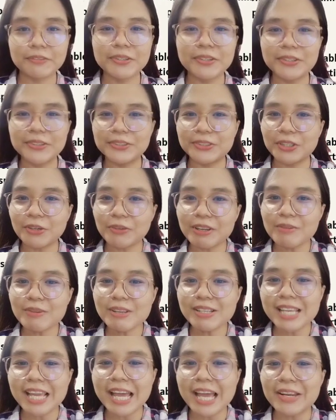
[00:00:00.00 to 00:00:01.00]
So when we
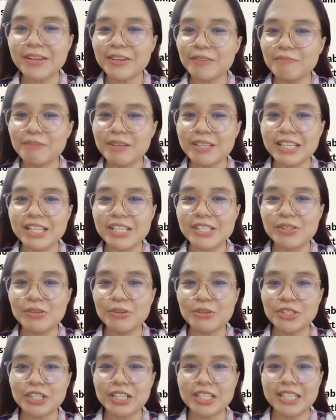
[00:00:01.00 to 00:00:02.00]
say uncommitted
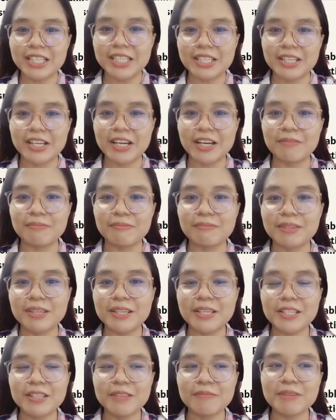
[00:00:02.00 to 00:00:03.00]
social income,
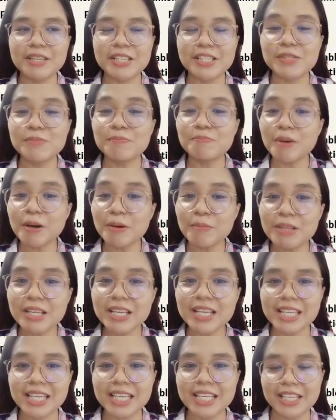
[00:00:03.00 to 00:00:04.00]
means
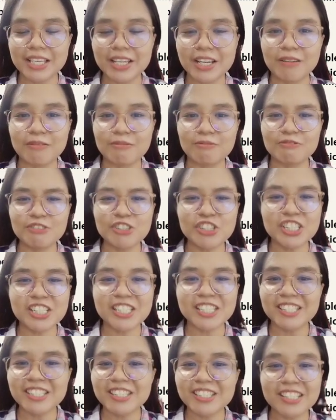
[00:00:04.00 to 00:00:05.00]
public income which
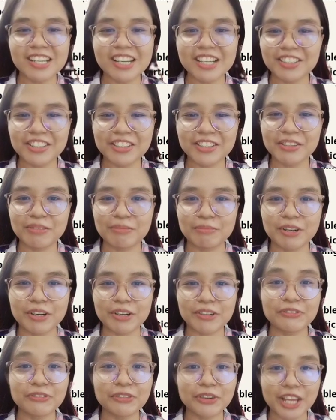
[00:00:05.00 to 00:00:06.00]
is not
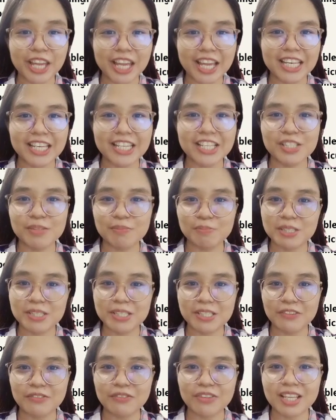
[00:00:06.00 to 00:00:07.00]
earmarked for any
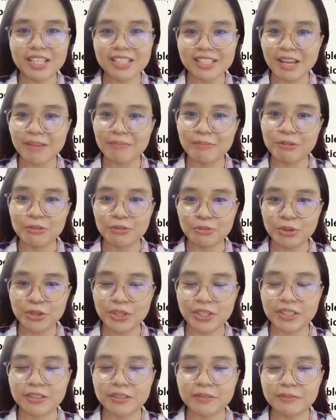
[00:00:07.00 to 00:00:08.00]
specific type of work.